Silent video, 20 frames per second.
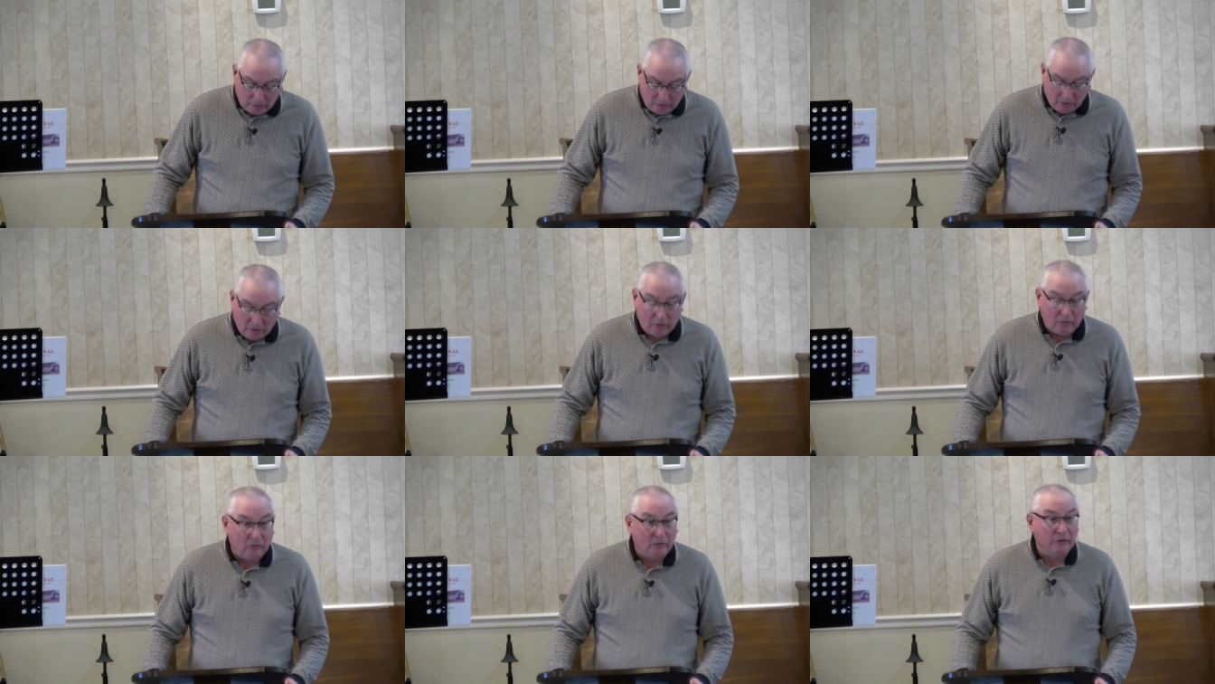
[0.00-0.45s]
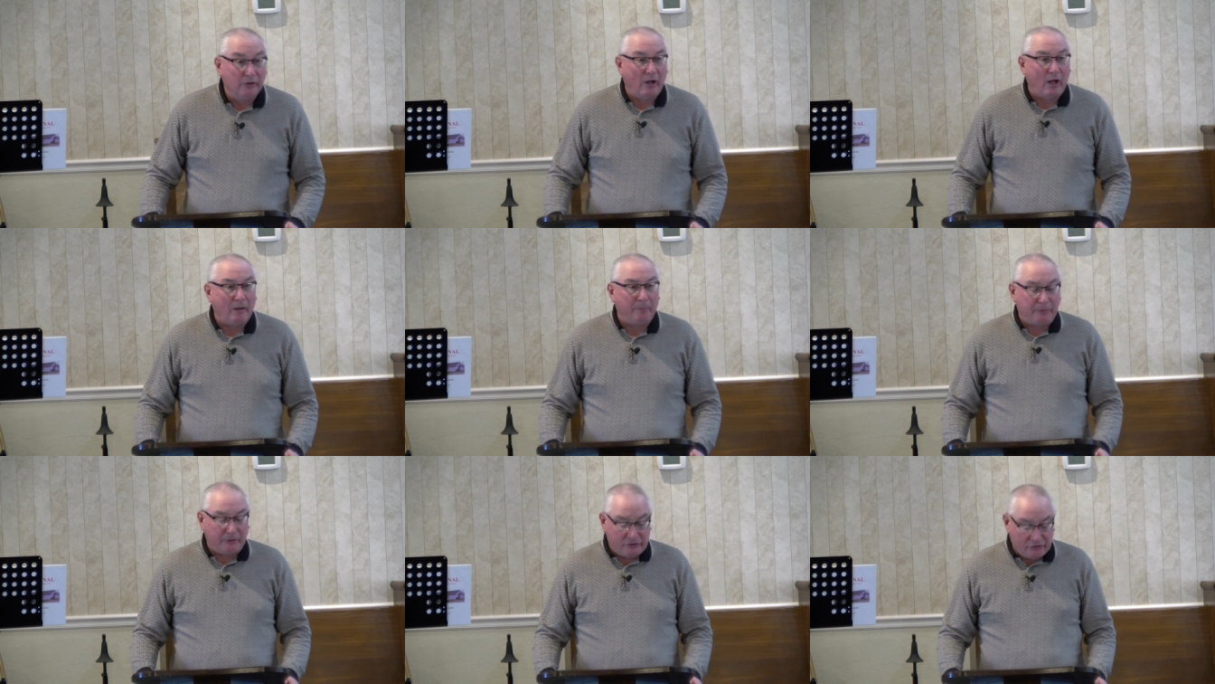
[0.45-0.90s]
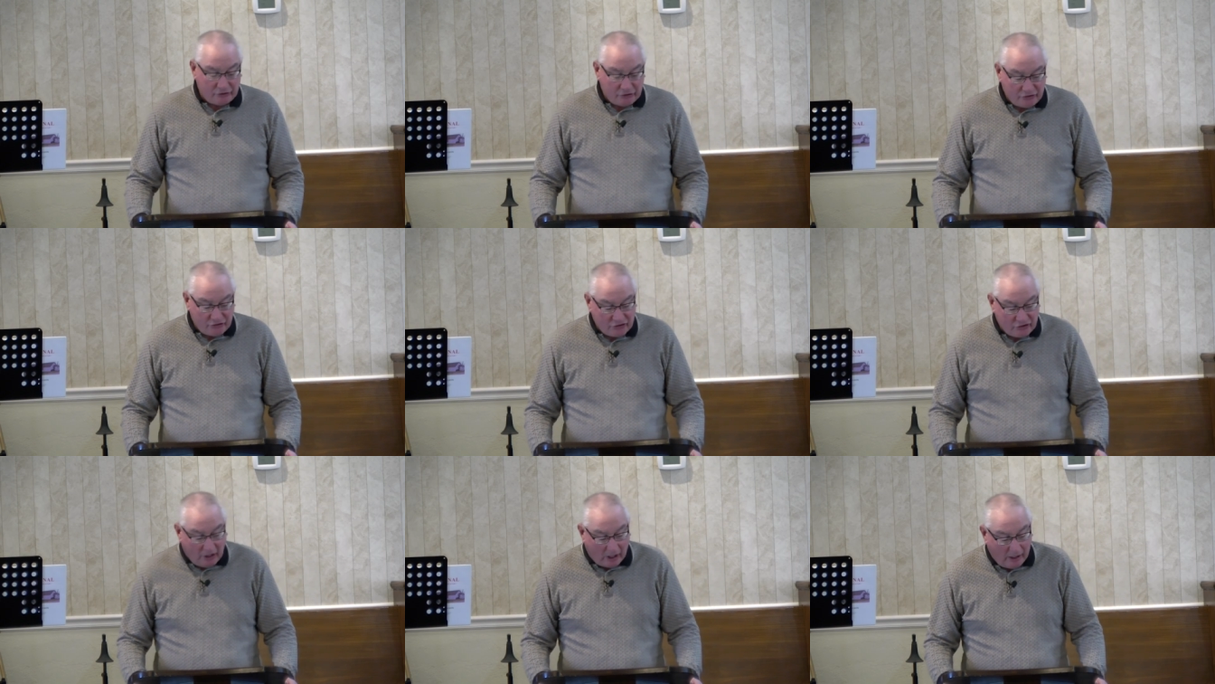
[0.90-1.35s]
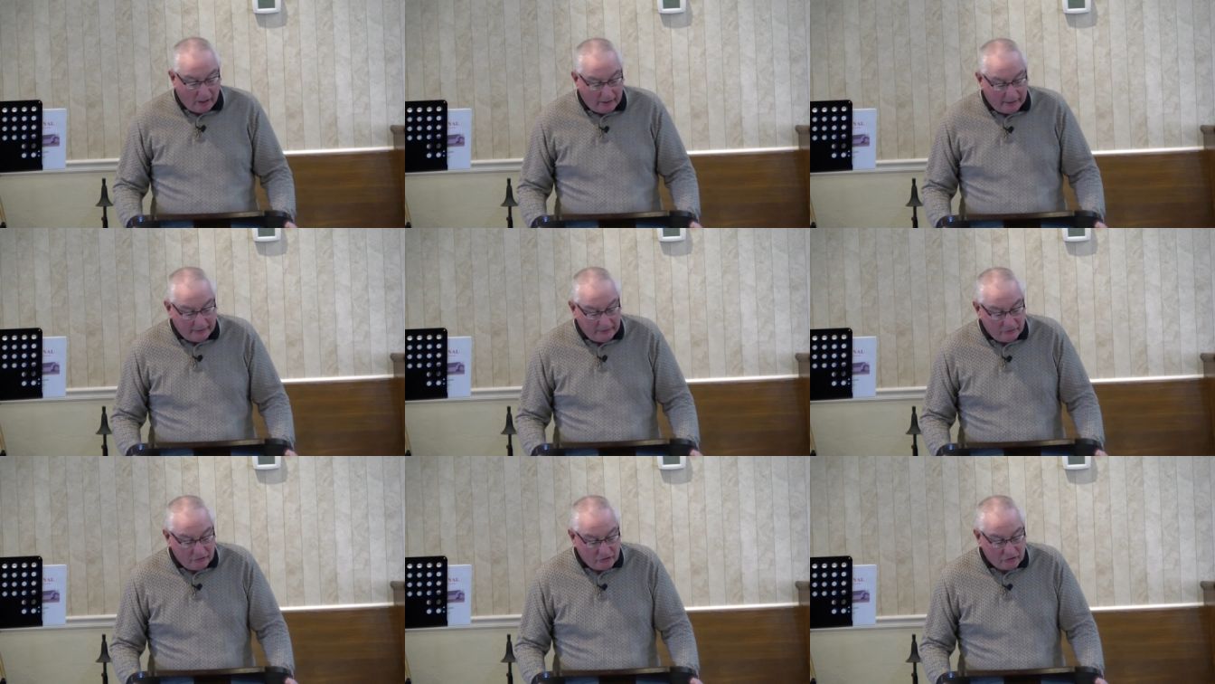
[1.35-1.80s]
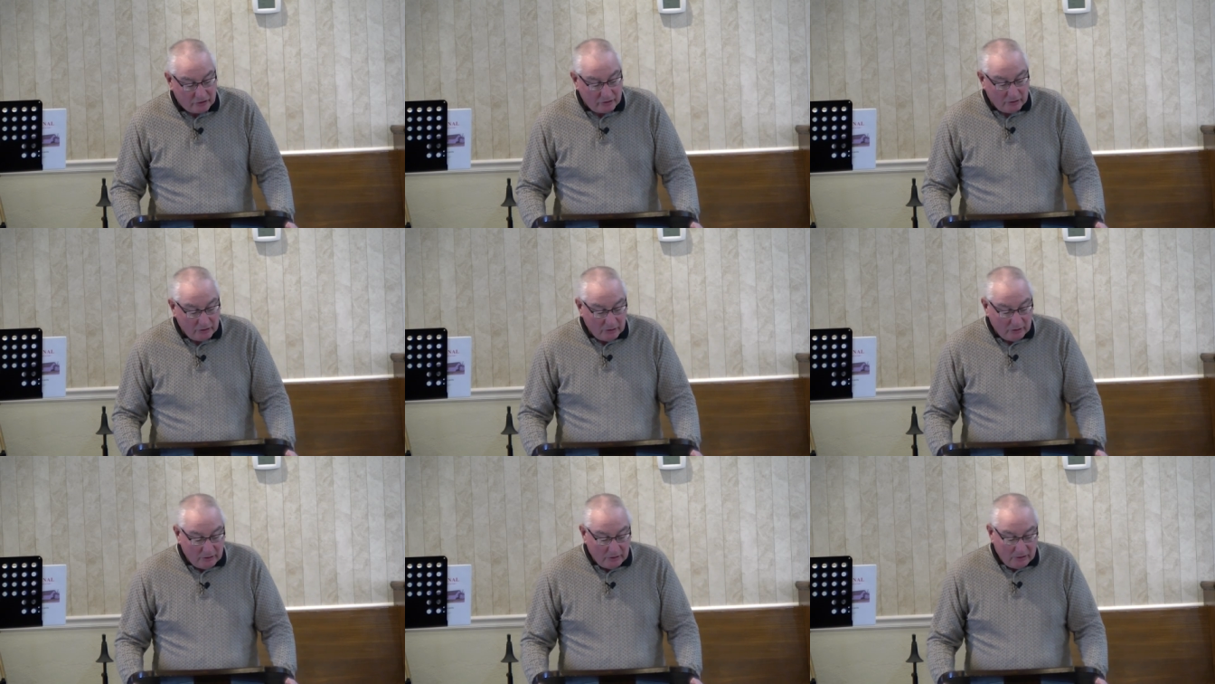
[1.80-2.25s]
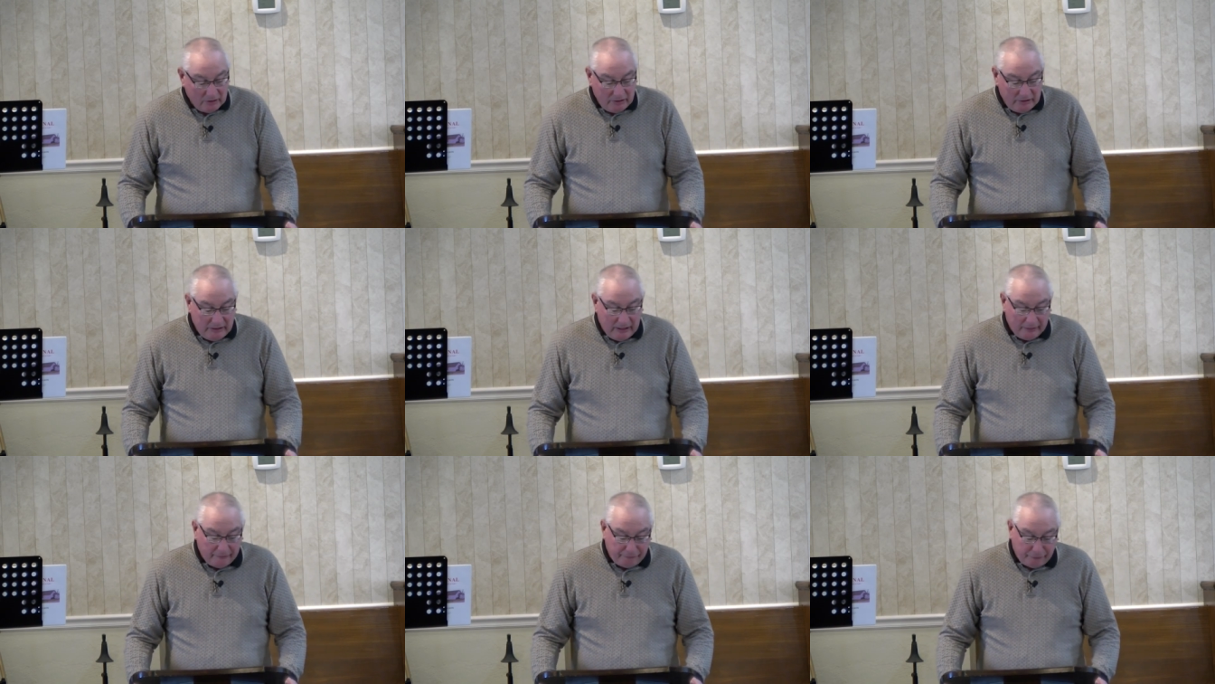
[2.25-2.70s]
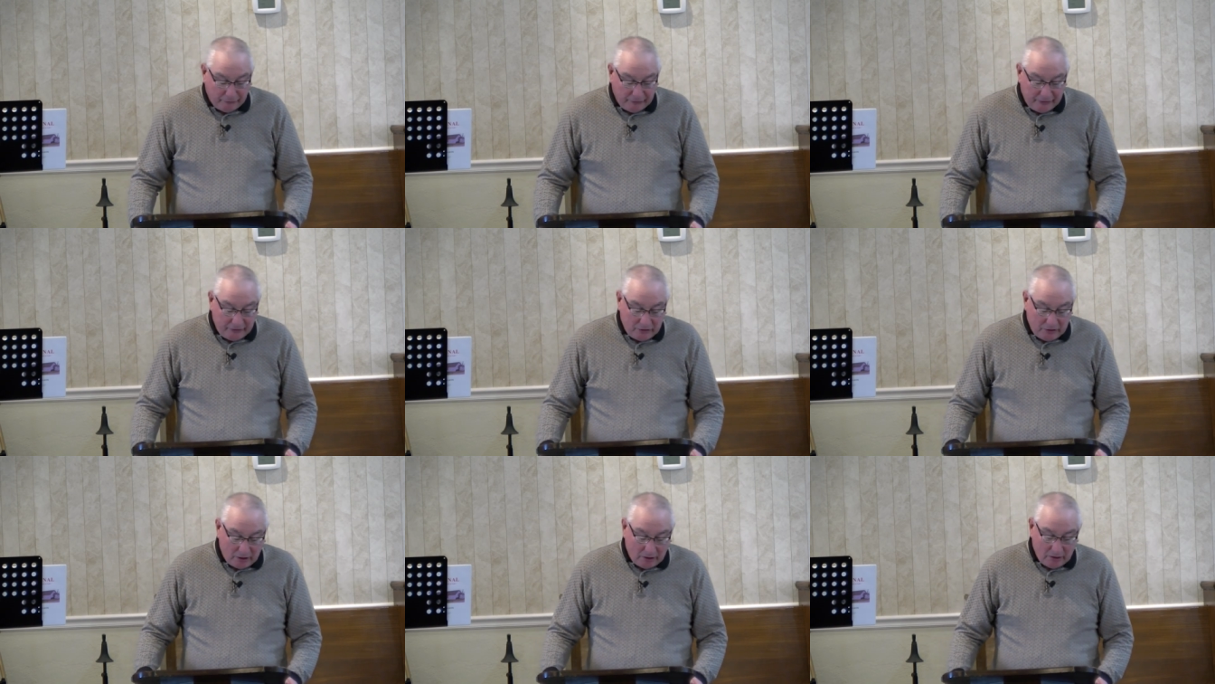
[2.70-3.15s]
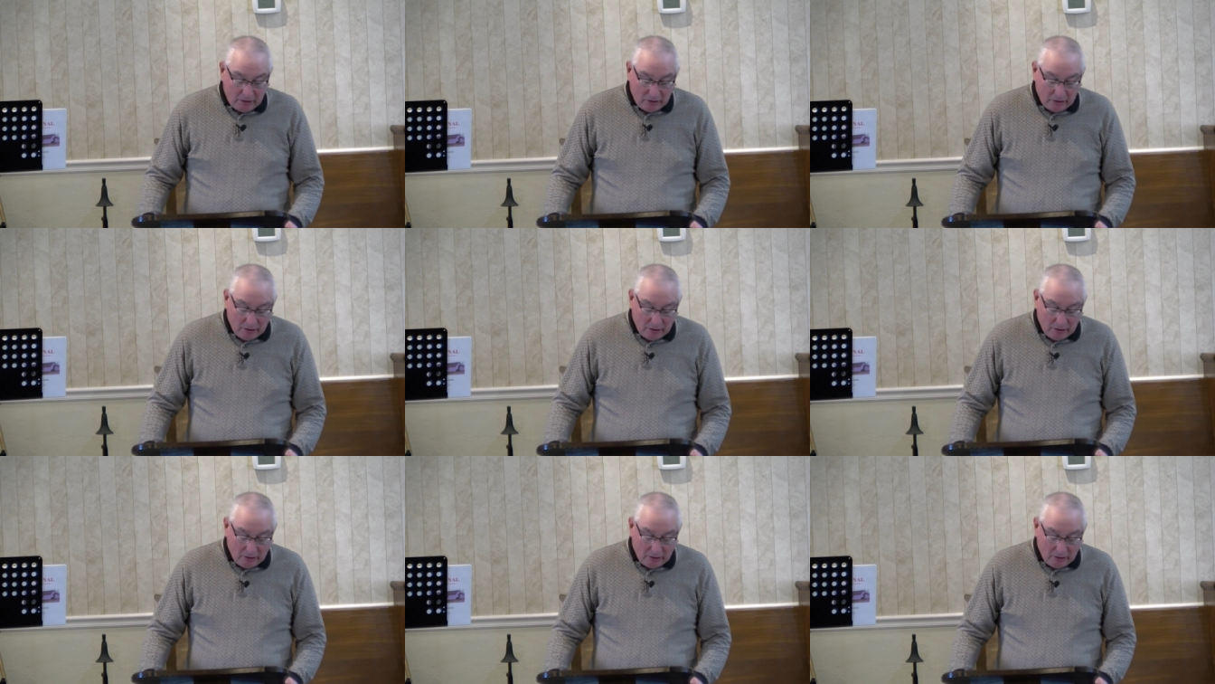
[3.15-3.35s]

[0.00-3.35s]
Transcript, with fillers: are on opposite sides, different,